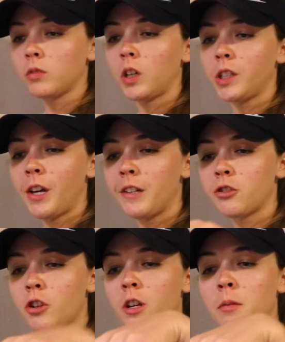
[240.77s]
Got the ice
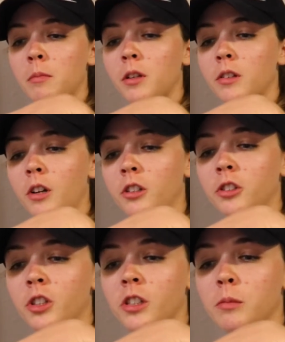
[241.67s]
cream, got
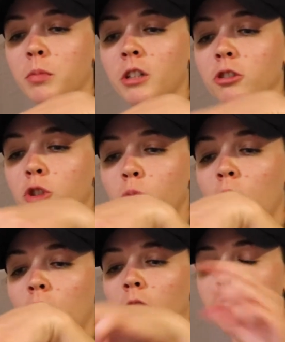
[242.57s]
the pretzel
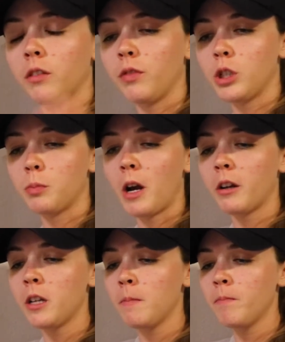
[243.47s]
swirl, and the fudge
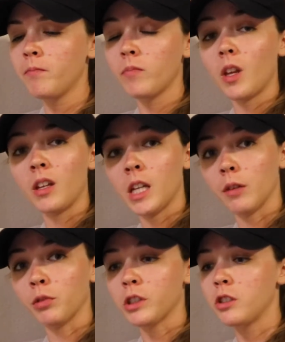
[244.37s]
brownie.
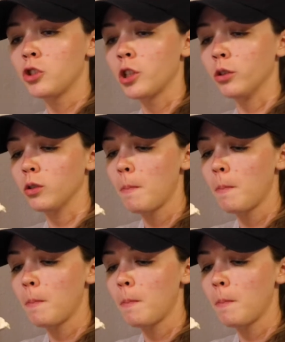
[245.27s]
Netflix and Chilled.